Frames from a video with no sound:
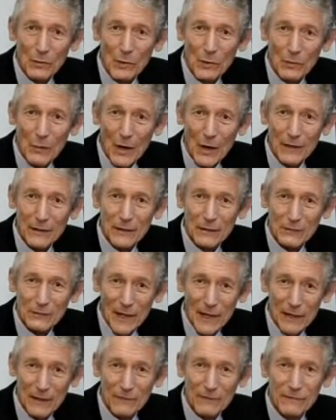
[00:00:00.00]
We want to
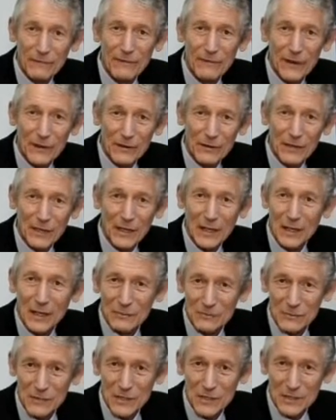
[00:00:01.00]
run a very
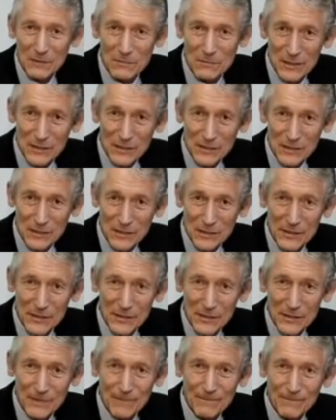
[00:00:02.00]
interesting
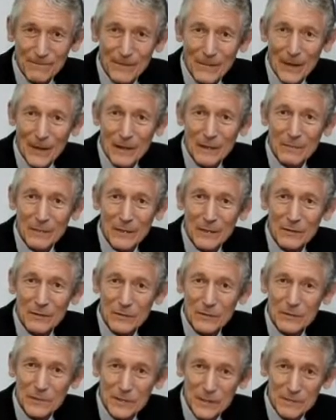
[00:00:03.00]
business
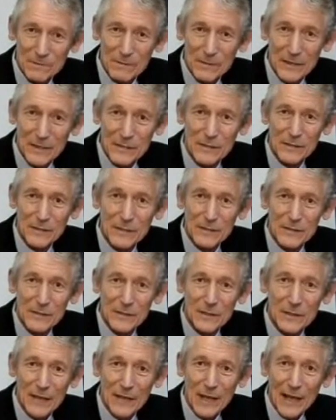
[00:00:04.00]
because this
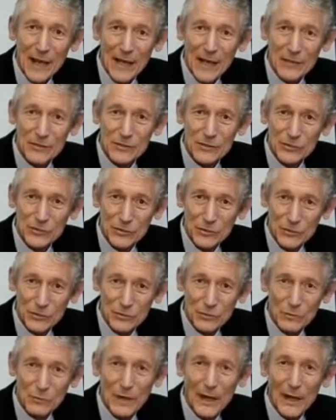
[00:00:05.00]
business has
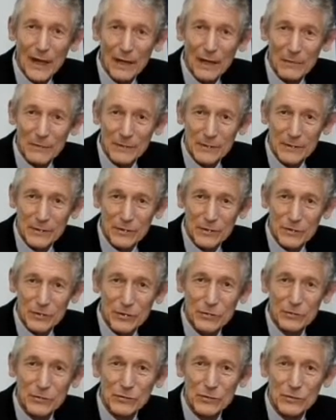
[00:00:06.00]
two elements,
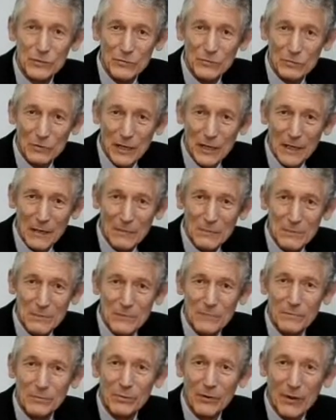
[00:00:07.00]
two streams
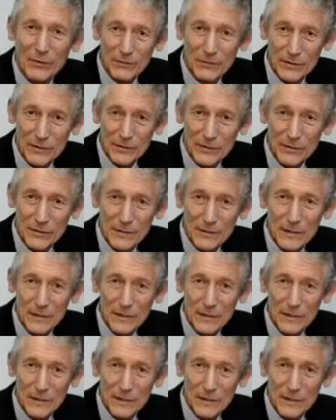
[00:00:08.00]
of profit